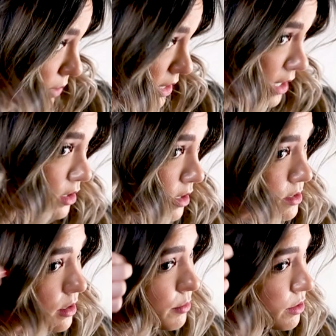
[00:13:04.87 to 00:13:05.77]
the way that
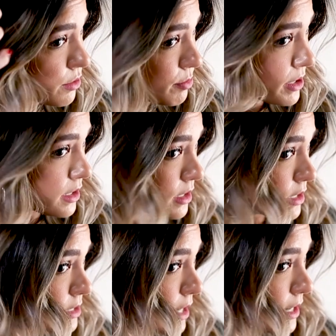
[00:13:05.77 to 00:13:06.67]
looks. I'm gonna repeat the
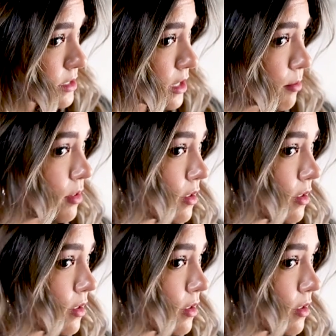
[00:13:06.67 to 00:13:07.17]
exact same